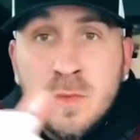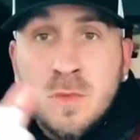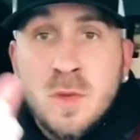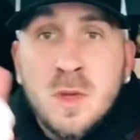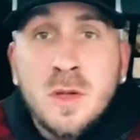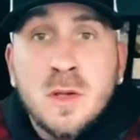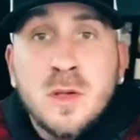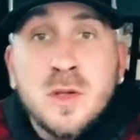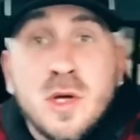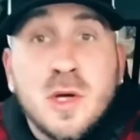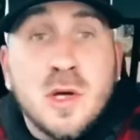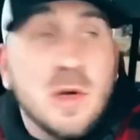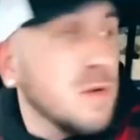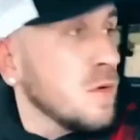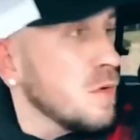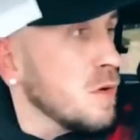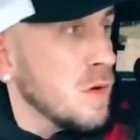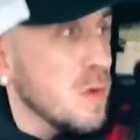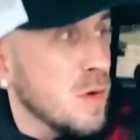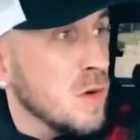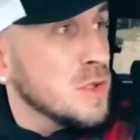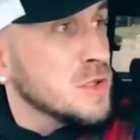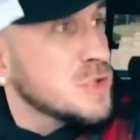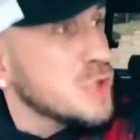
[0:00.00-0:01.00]
Look,
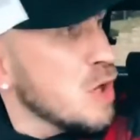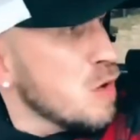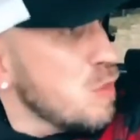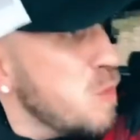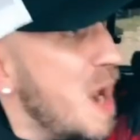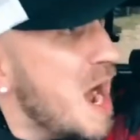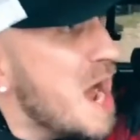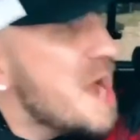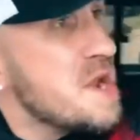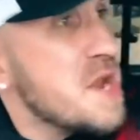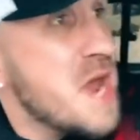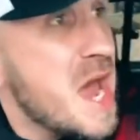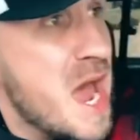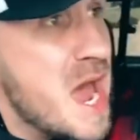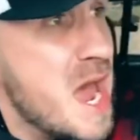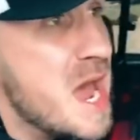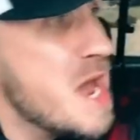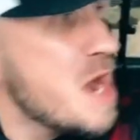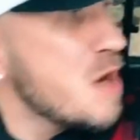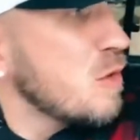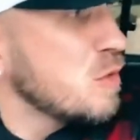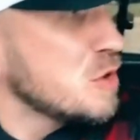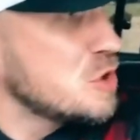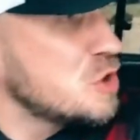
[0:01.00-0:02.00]
Scoot, why in the
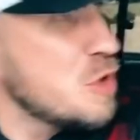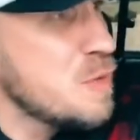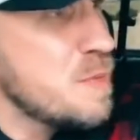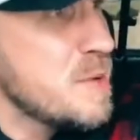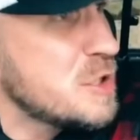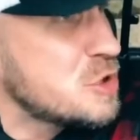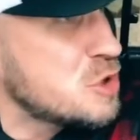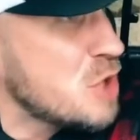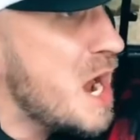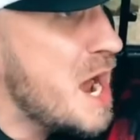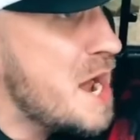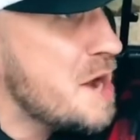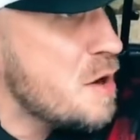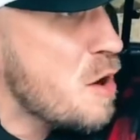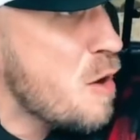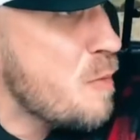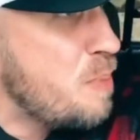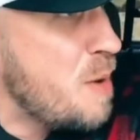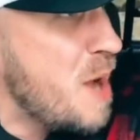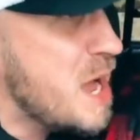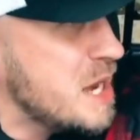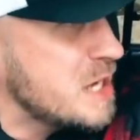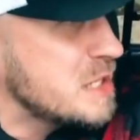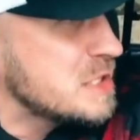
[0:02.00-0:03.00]
hell would you be trying on
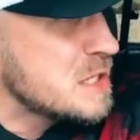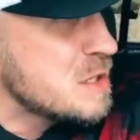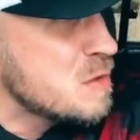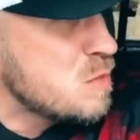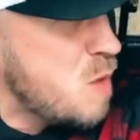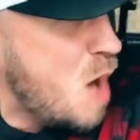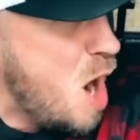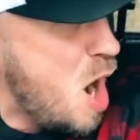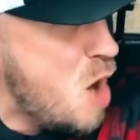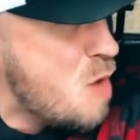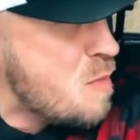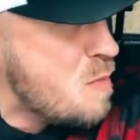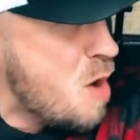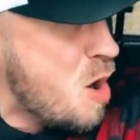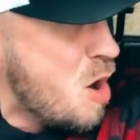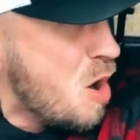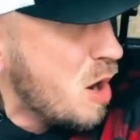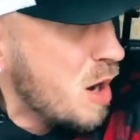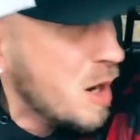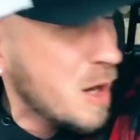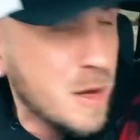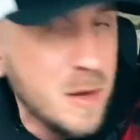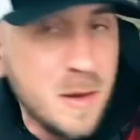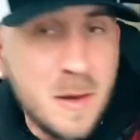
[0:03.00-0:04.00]
panties in
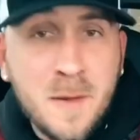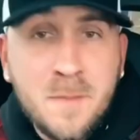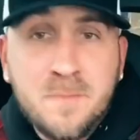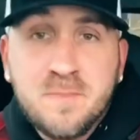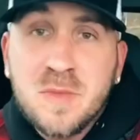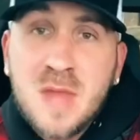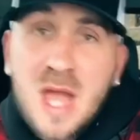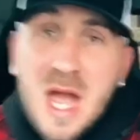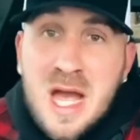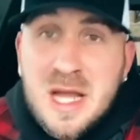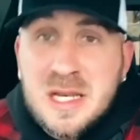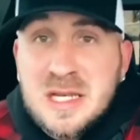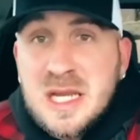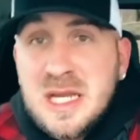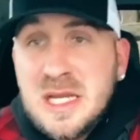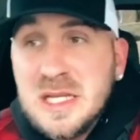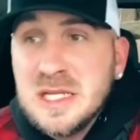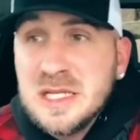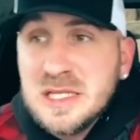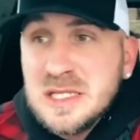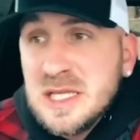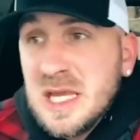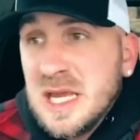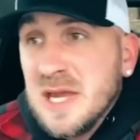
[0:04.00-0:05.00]
Walmart? I need
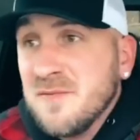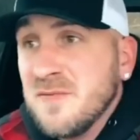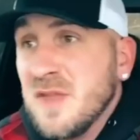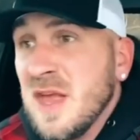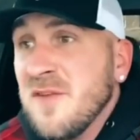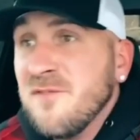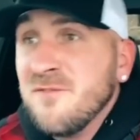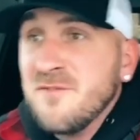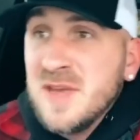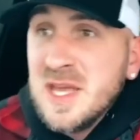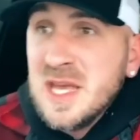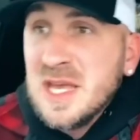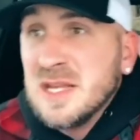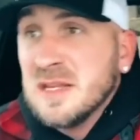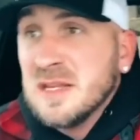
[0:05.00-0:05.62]
to see if they fit.